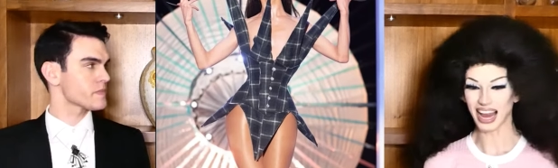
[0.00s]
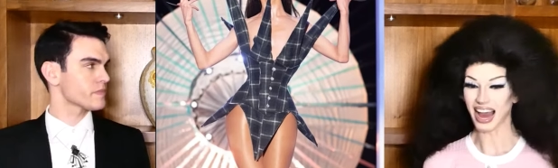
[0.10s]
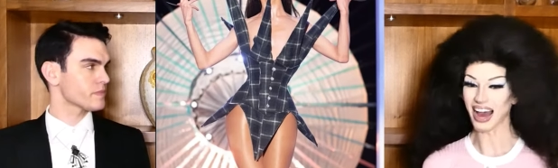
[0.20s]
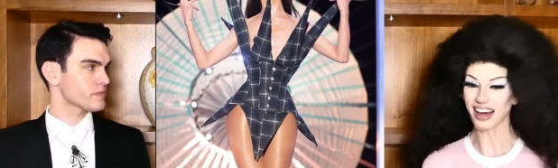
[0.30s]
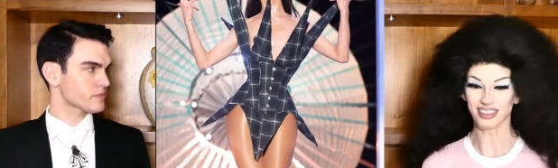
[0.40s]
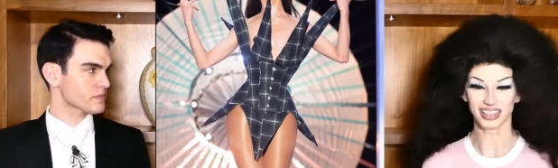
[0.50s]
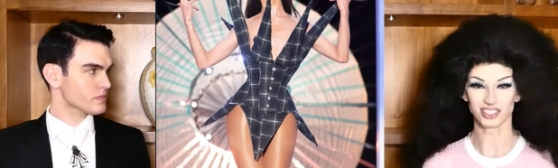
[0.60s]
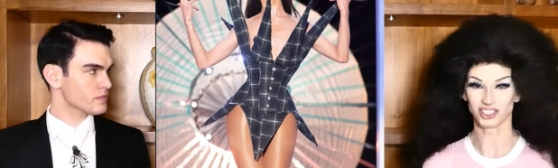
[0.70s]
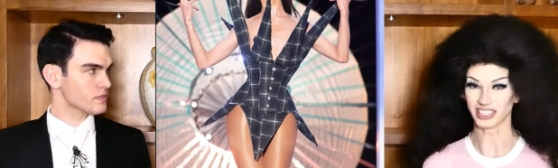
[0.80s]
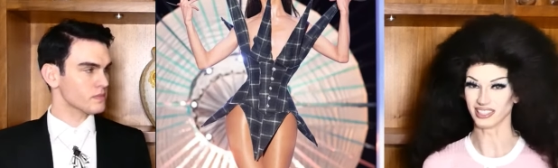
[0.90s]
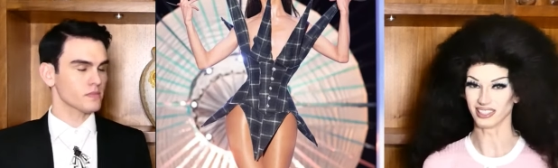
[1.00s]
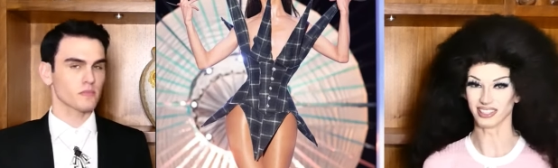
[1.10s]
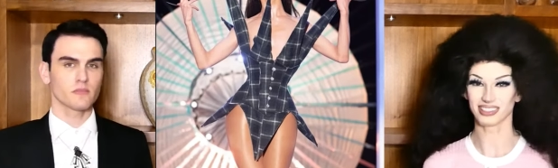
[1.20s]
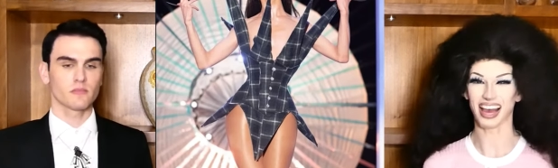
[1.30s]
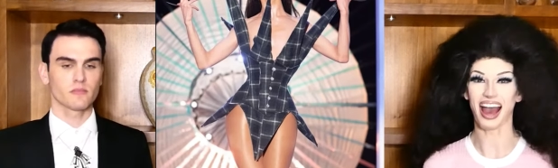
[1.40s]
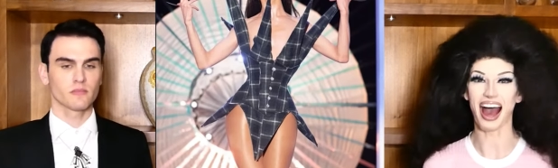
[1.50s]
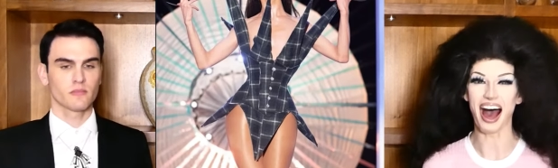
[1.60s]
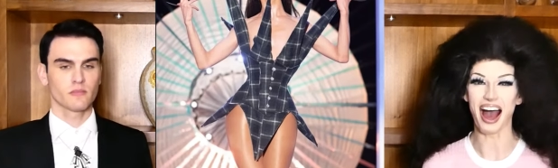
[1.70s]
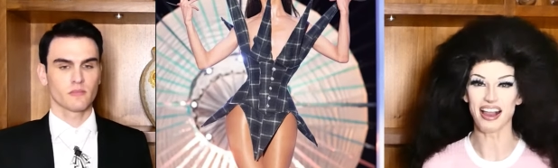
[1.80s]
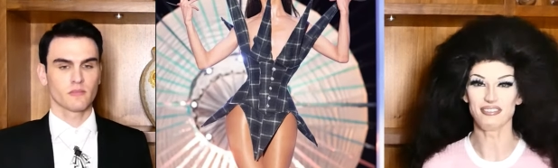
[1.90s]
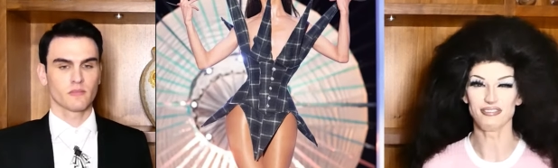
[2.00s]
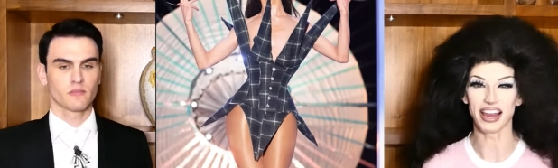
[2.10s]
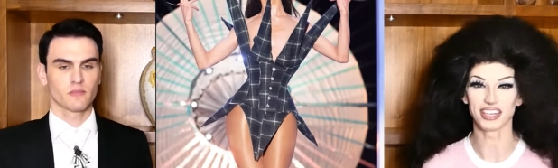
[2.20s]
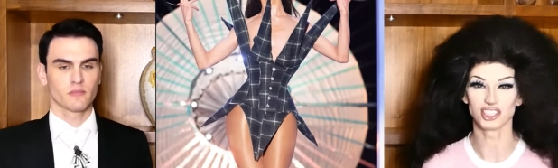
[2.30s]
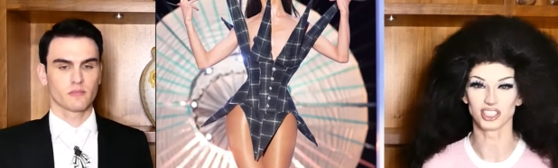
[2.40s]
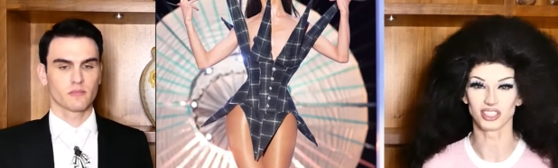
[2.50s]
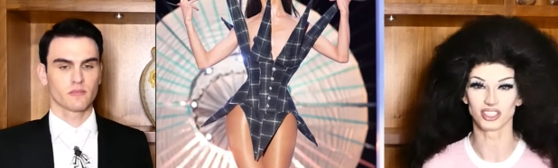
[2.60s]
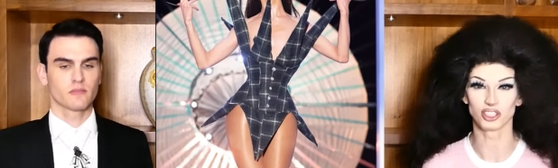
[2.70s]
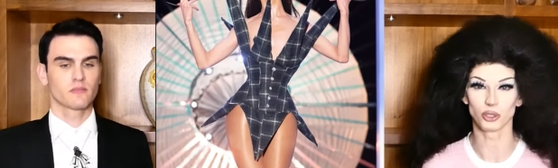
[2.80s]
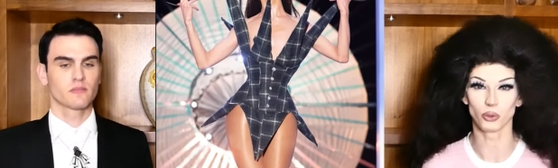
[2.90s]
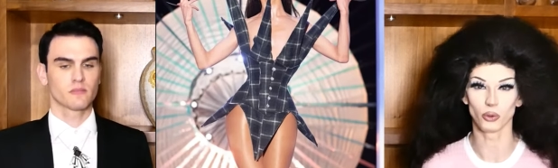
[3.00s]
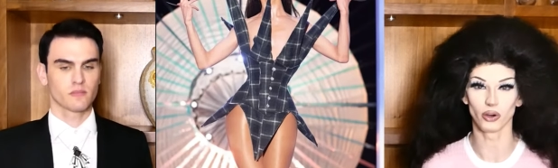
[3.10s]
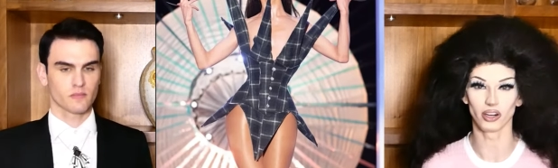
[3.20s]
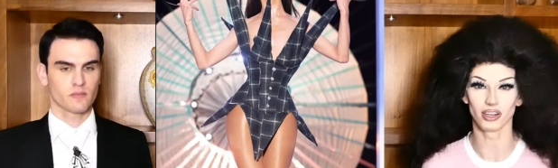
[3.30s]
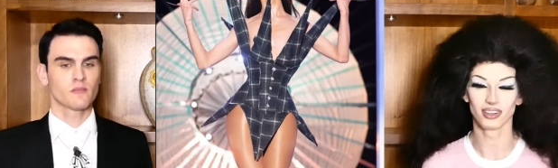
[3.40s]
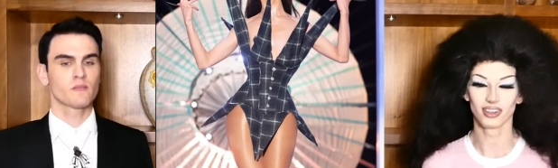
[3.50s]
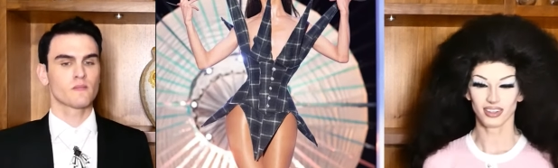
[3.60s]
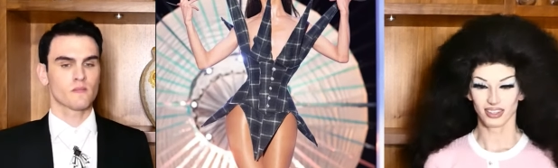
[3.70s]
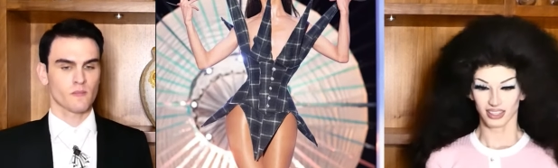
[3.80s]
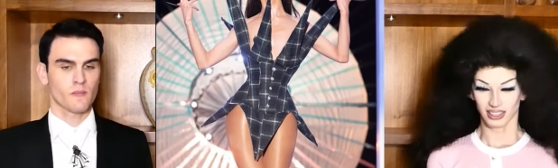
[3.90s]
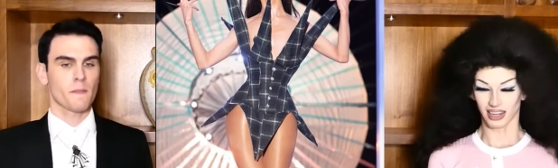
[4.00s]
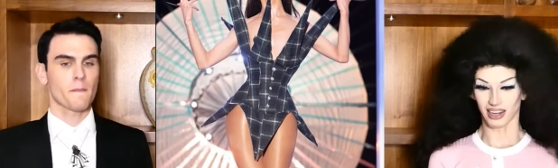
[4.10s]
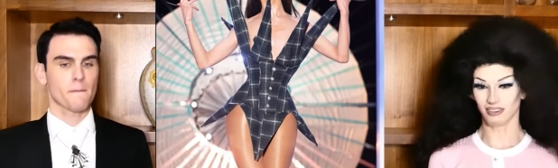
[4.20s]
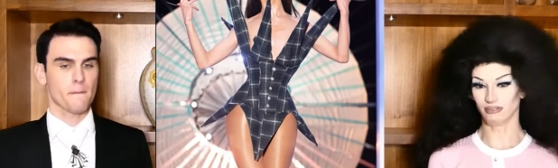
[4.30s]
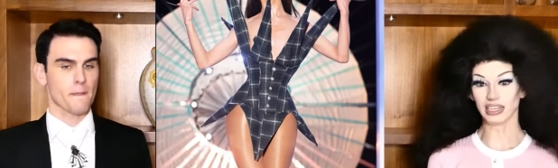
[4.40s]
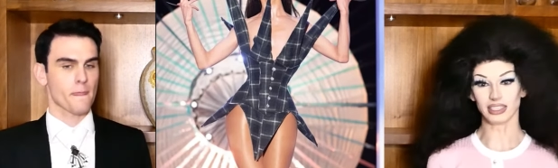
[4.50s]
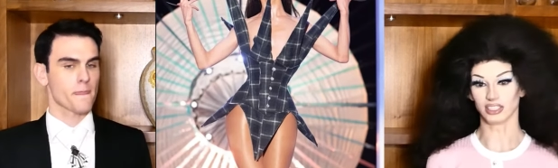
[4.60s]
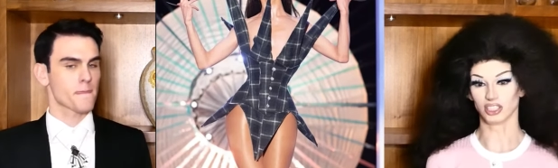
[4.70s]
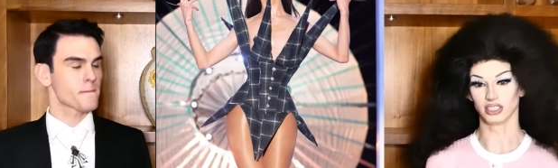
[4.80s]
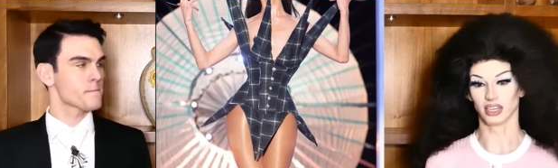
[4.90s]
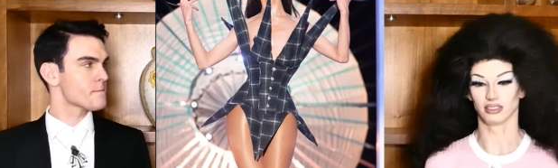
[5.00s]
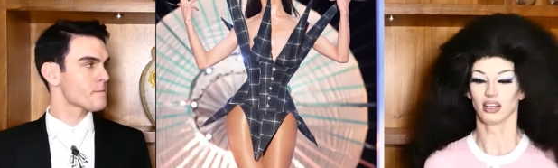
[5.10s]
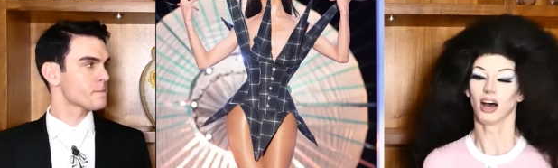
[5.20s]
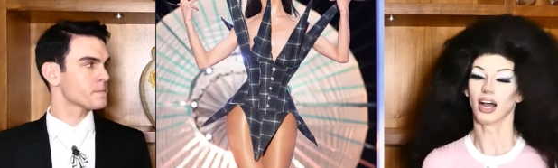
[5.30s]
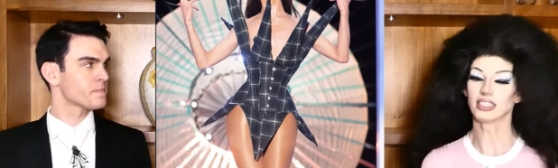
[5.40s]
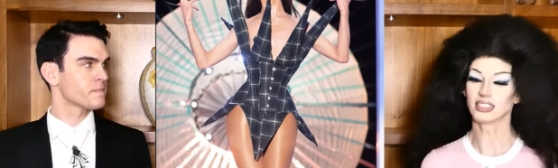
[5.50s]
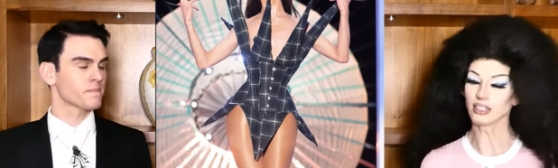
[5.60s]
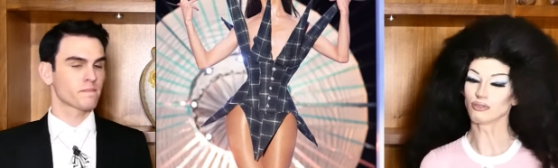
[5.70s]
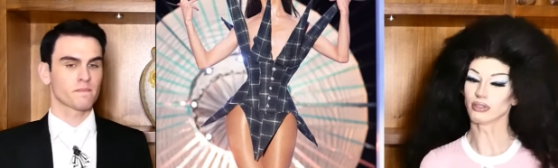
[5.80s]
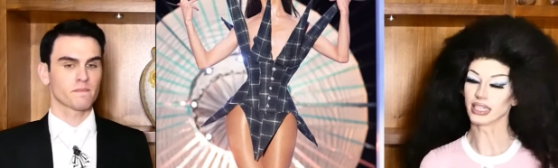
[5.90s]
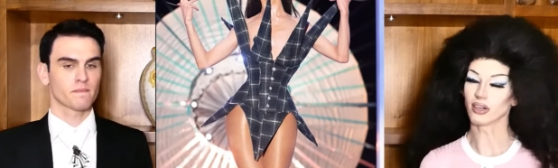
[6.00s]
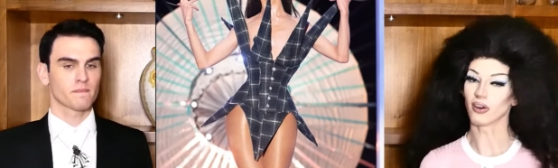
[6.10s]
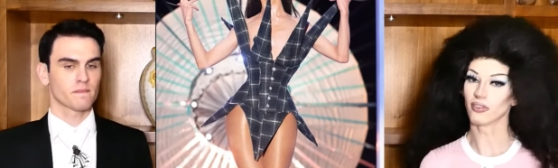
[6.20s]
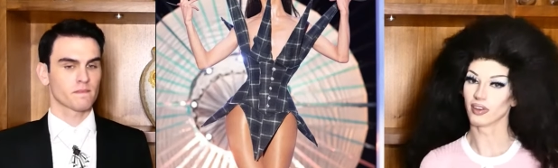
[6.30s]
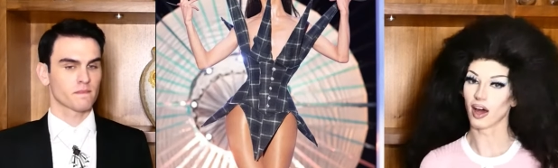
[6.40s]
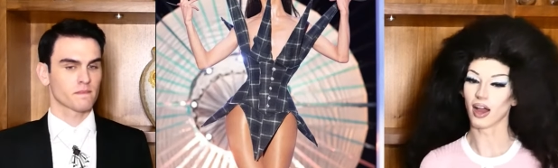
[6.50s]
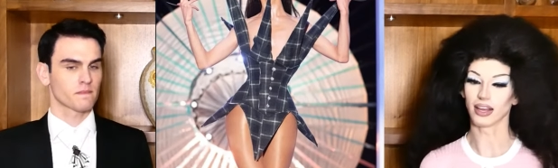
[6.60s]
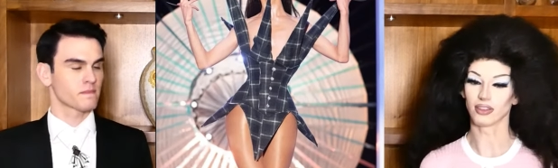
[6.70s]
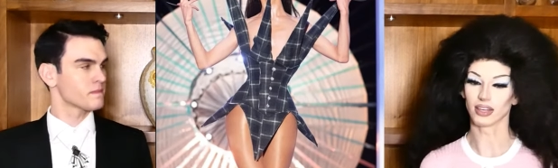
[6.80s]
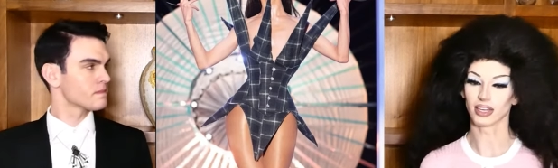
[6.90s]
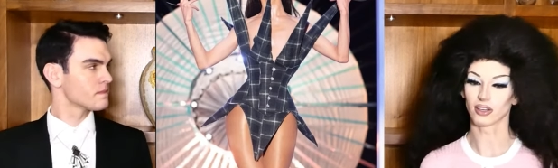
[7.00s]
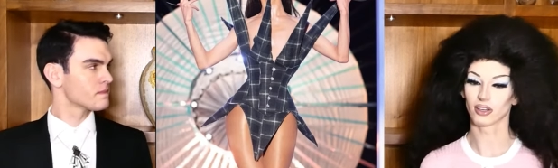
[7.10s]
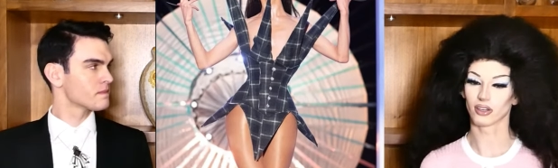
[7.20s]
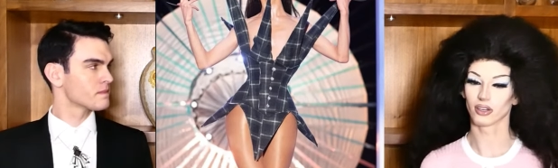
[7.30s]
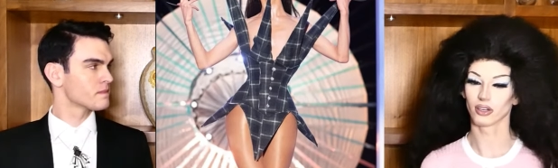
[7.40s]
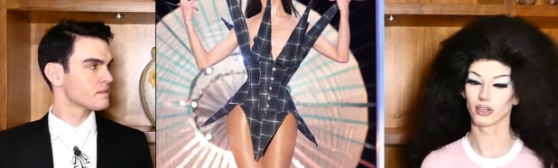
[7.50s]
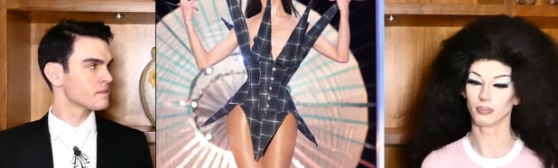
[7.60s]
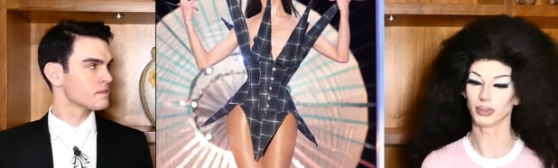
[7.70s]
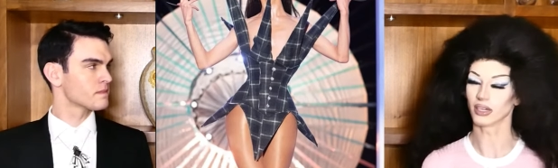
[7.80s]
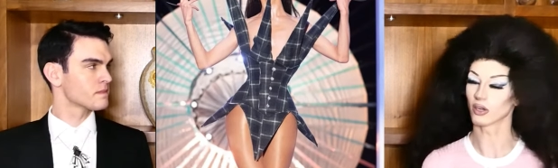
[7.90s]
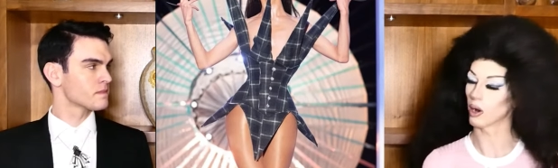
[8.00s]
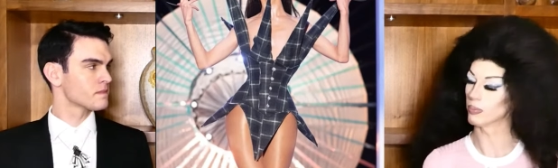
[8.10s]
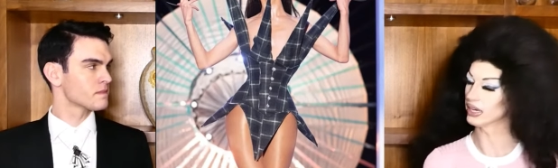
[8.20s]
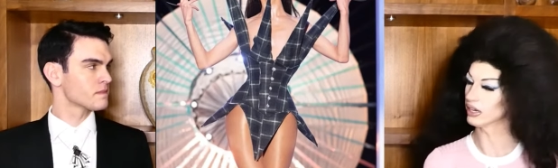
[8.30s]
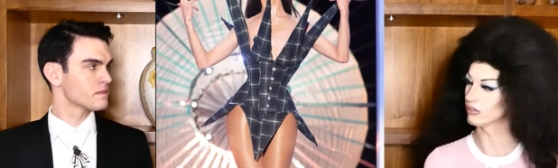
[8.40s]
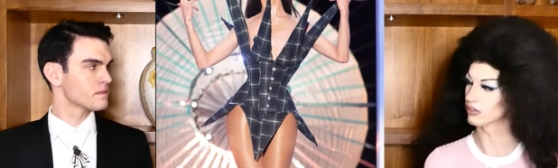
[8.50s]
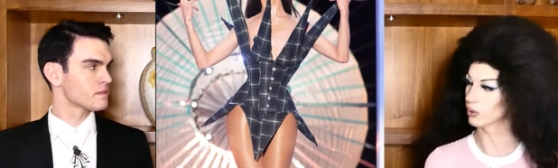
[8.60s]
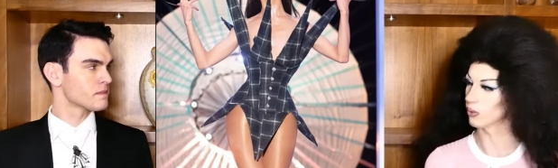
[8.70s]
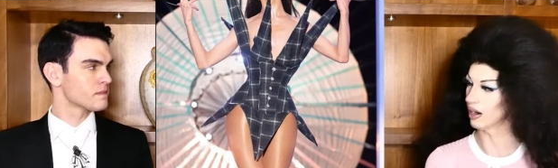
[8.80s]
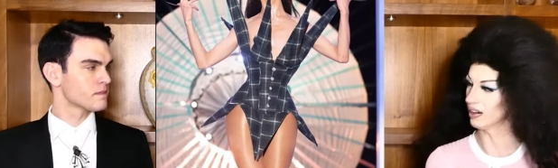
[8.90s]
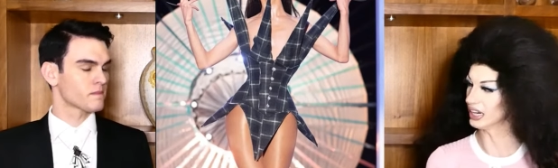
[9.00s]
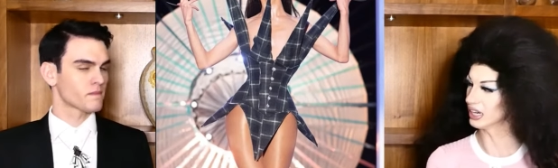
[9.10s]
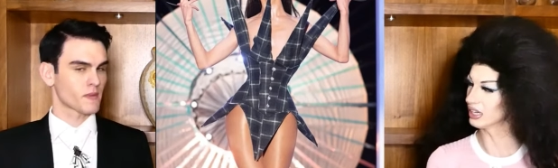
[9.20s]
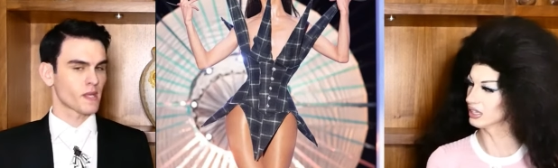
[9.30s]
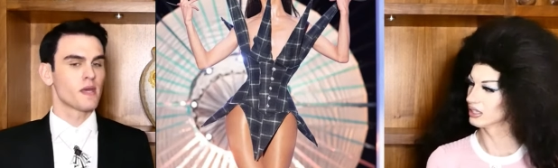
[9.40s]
Speaker 1: I think she looks high fashion couture. Uh, really, she does. I did read online that it could be a copy of Aquaria.